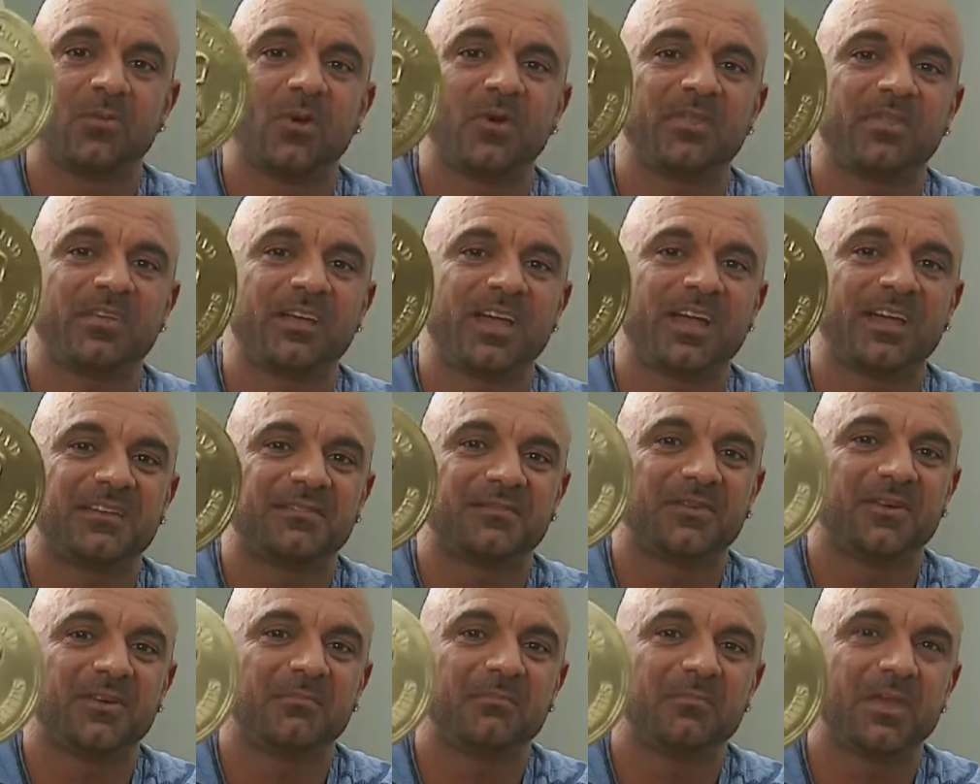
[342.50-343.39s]
that
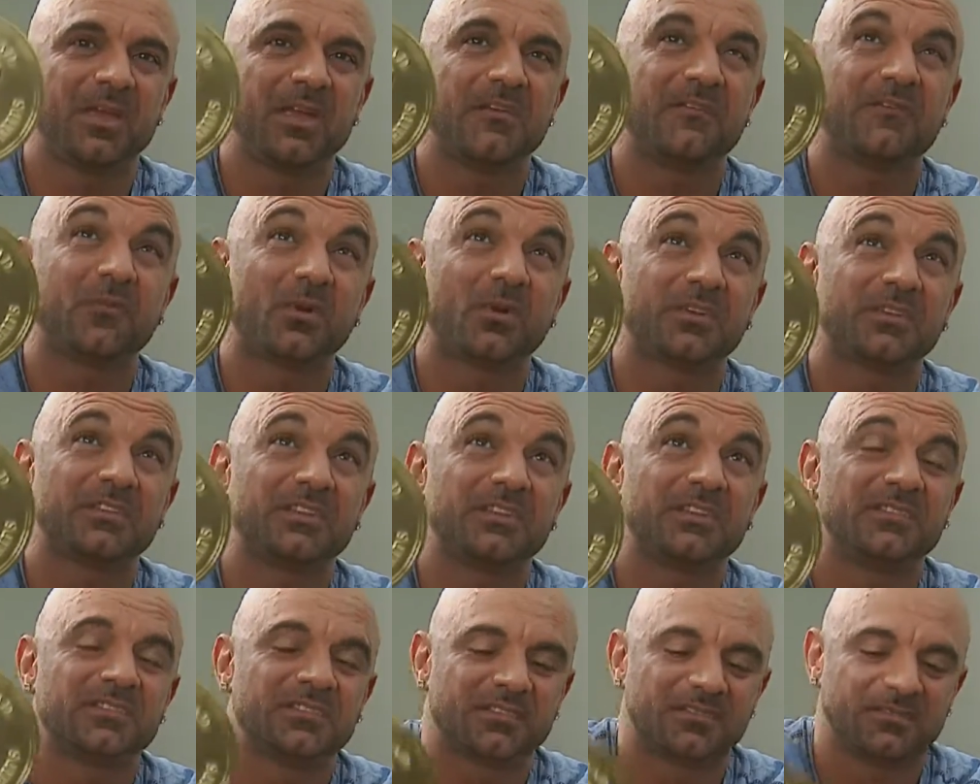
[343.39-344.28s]
on May
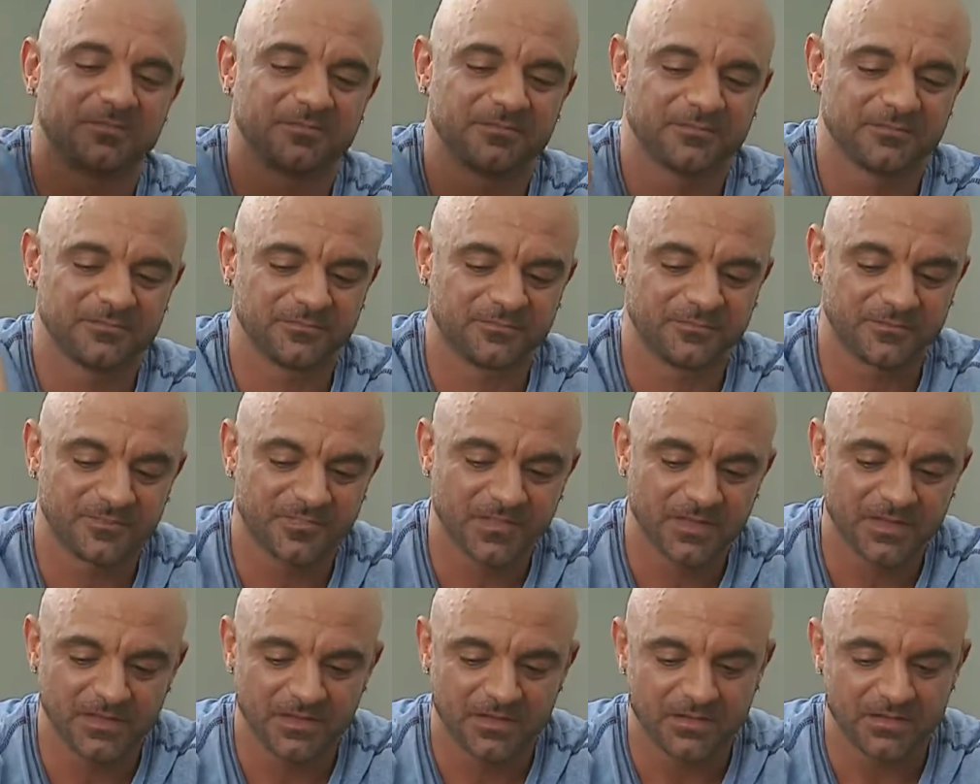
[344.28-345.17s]
14th. That
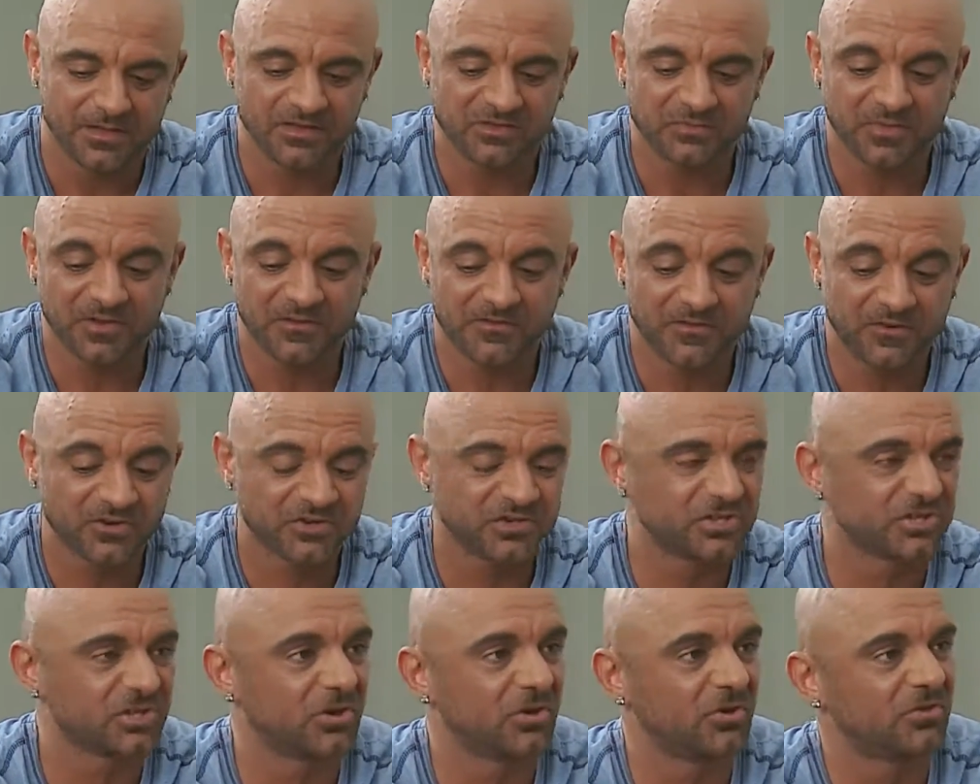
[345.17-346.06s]
was my first
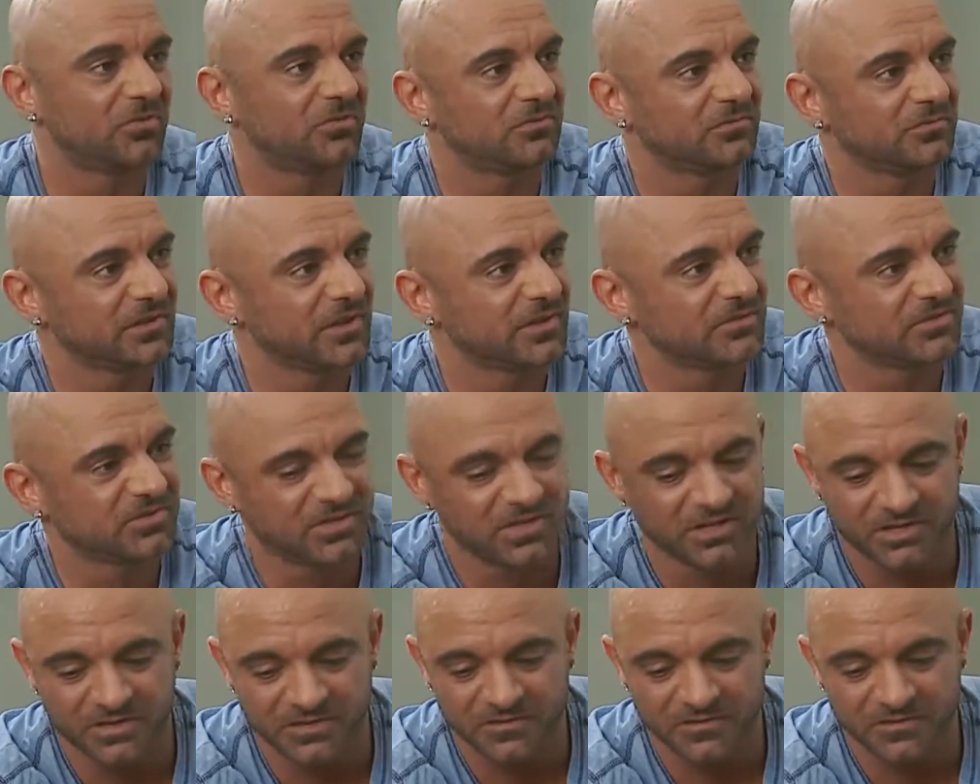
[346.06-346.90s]
show. That